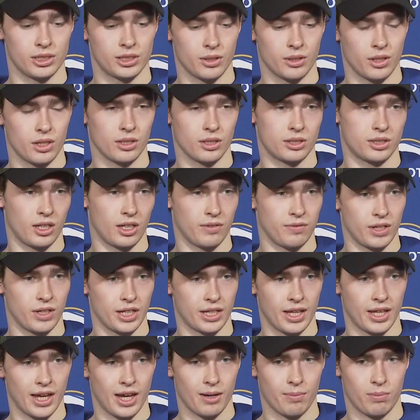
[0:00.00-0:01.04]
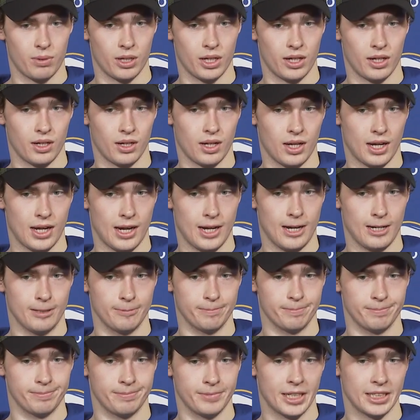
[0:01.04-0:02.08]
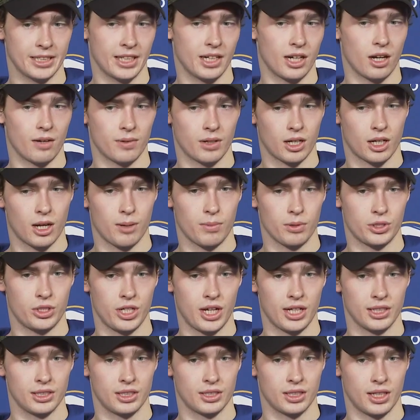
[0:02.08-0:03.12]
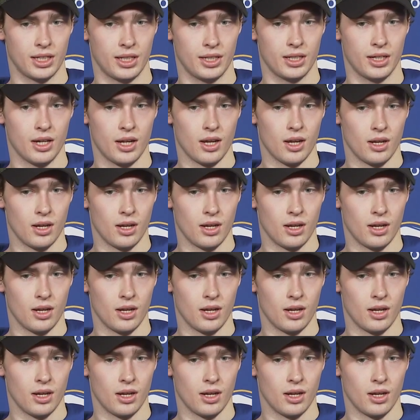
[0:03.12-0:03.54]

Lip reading: So a little stuff like that, but and then a couple chances I